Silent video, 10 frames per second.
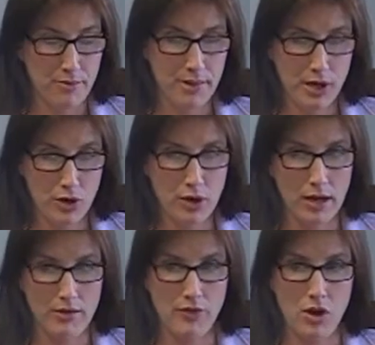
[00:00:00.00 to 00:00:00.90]
Pell
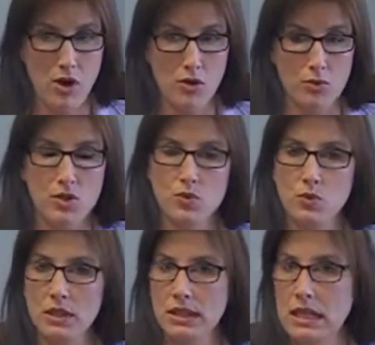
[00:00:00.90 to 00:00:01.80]
Grant fraud, which
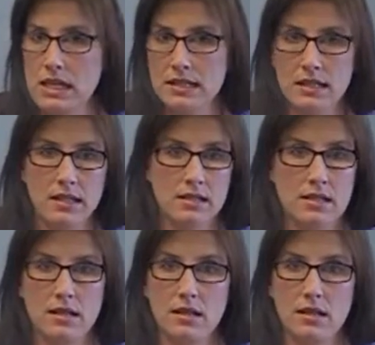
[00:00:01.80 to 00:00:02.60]
really isn't,